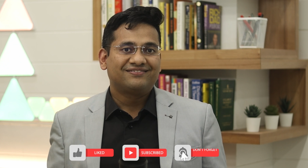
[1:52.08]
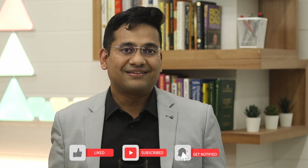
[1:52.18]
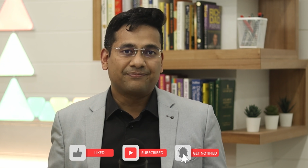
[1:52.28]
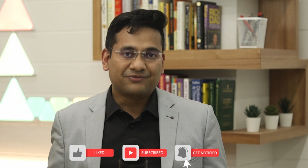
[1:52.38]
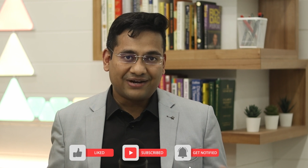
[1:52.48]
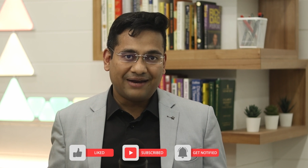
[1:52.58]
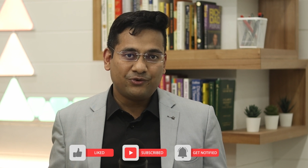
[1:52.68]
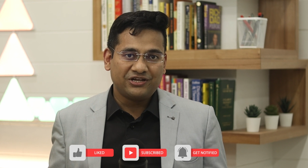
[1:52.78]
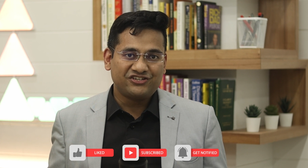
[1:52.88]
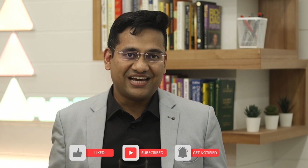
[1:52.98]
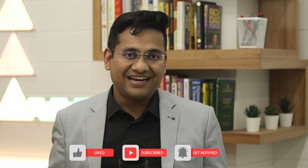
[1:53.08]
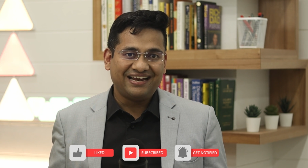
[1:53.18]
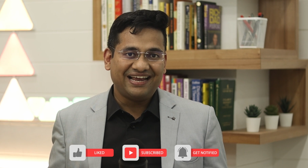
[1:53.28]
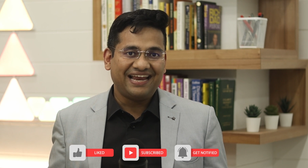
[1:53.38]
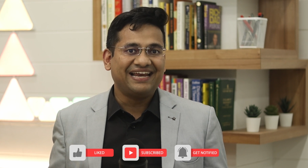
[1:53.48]
subscribe to our
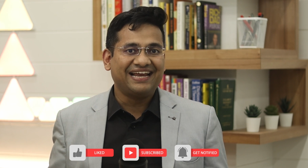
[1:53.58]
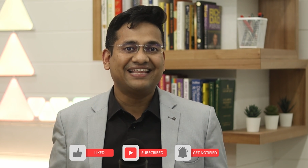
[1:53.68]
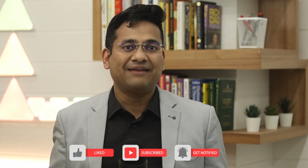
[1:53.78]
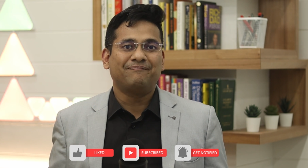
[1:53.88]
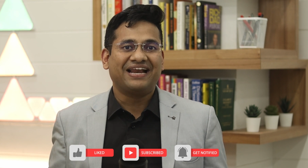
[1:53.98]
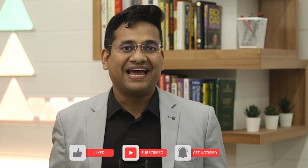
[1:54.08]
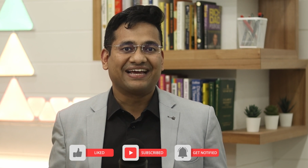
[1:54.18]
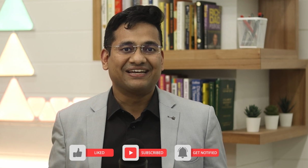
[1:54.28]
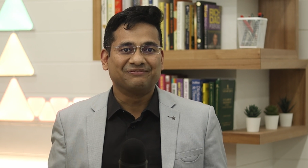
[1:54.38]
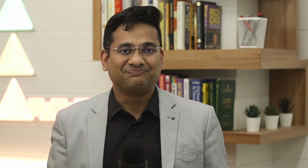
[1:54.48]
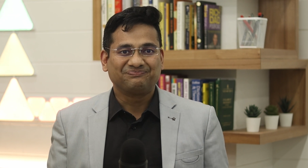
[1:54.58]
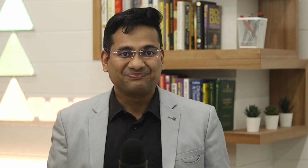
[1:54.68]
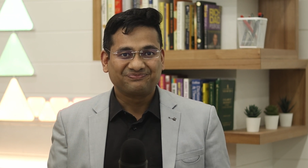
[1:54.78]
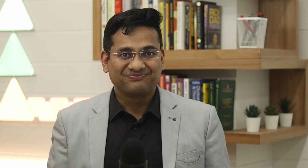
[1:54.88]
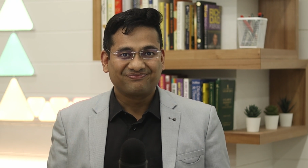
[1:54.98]
channel and hit that bell icon.
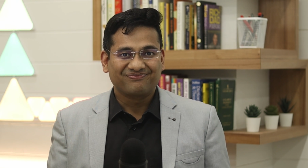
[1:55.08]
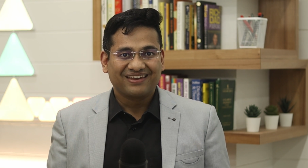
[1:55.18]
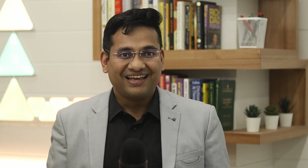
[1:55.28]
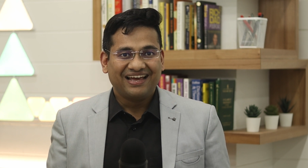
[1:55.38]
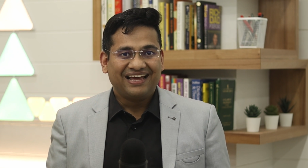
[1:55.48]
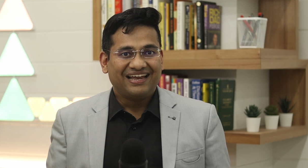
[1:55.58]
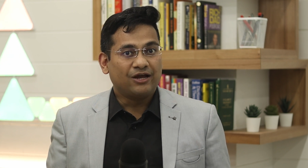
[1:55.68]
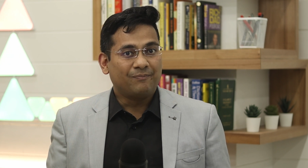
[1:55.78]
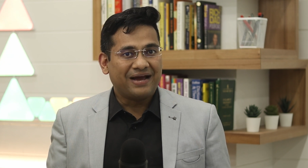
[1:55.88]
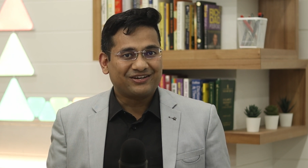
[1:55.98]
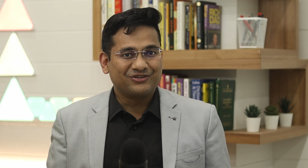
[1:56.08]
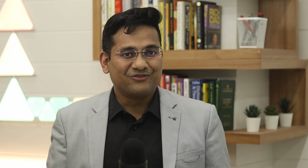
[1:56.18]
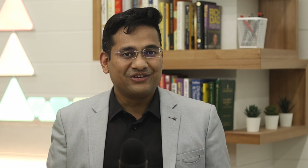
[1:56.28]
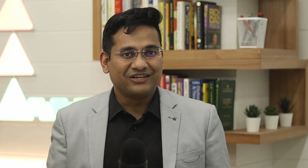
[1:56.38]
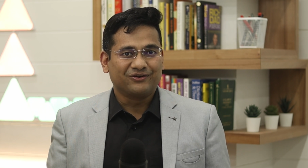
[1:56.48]
Now back to
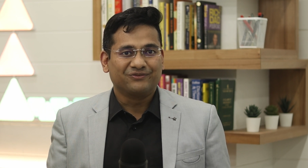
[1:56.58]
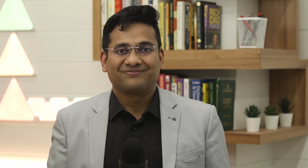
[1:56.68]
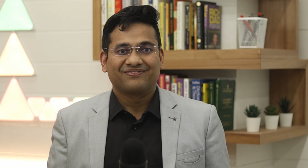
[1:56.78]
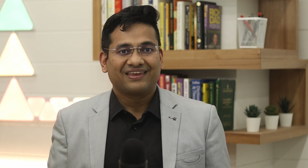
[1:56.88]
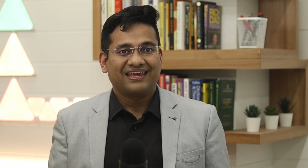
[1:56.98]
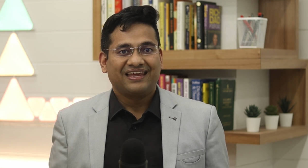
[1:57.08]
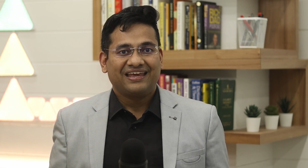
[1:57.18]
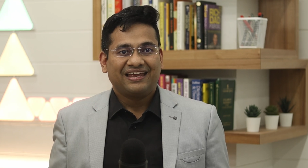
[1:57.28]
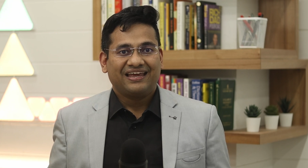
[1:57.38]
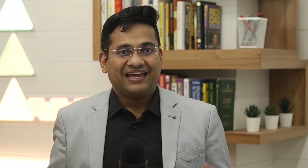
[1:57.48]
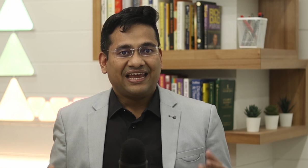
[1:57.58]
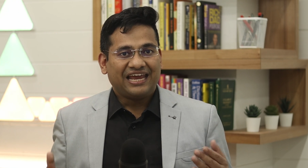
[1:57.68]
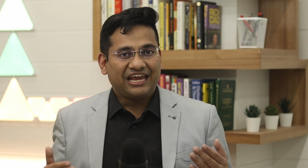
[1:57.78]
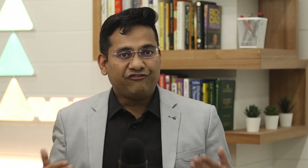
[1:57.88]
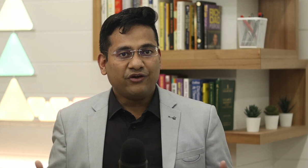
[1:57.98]
the video.
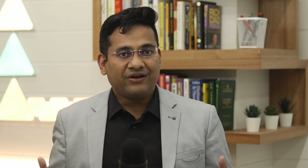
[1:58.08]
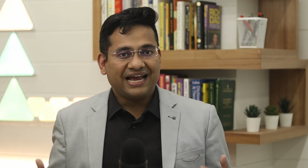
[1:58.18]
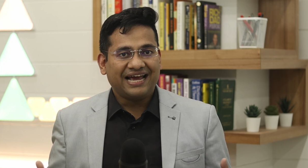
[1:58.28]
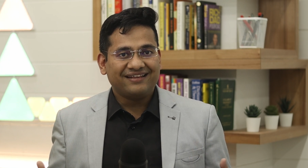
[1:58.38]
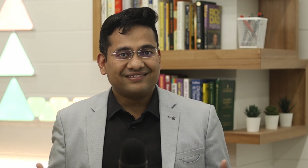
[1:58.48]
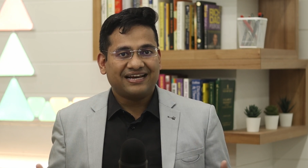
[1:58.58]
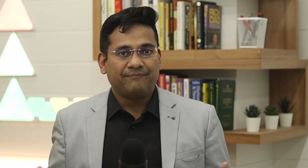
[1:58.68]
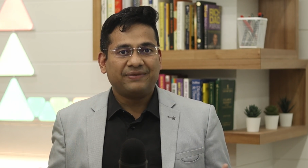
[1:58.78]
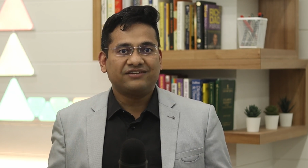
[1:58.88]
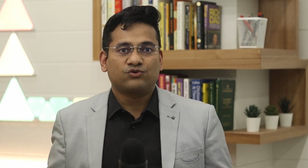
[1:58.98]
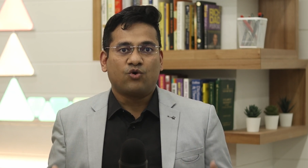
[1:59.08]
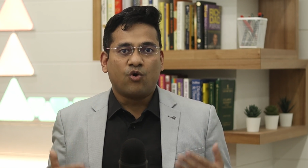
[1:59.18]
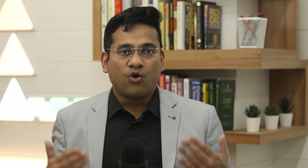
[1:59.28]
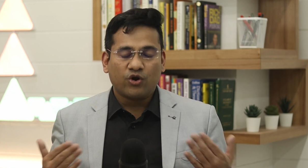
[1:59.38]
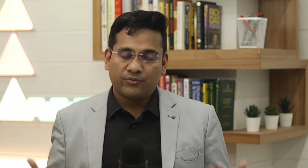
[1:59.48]
If your clients are based
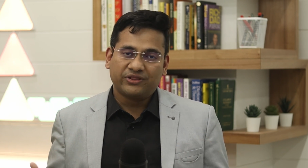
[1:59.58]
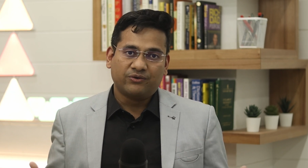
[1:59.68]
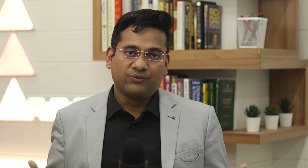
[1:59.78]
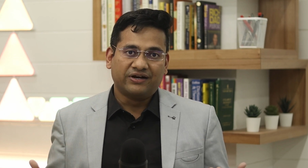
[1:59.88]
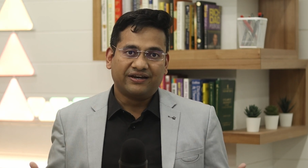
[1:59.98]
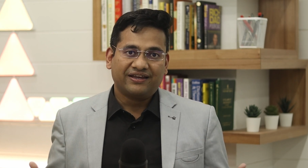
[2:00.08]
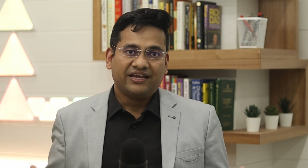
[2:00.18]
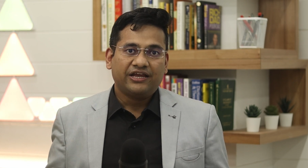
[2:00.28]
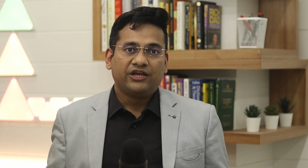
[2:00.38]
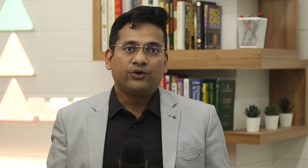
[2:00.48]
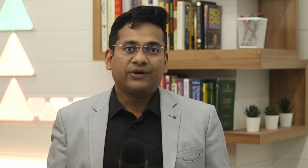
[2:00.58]
all over the world, you